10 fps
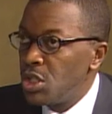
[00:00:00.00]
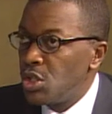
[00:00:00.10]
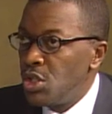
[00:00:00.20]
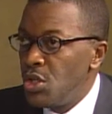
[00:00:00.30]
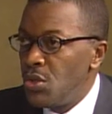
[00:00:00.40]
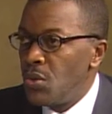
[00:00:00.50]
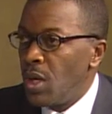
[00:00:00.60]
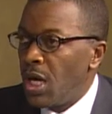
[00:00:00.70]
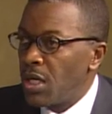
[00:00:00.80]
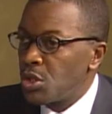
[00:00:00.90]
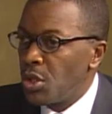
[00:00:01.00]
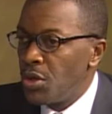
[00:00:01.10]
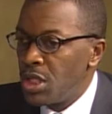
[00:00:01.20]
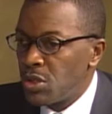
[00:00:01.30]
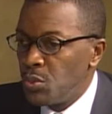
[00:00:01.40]
is new.
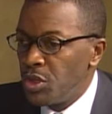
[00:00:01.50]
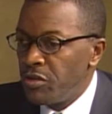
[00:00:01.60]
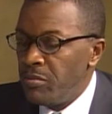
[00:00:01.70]
So this would